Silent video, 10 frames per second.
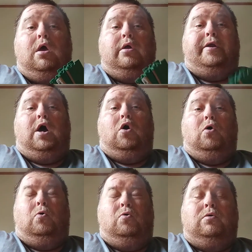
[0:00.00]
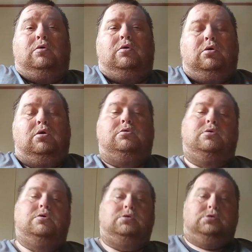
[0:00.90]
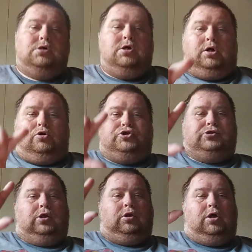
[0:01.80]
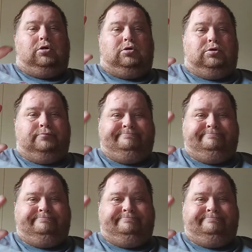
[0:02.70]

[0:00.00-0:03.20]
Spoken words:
Now, here's the little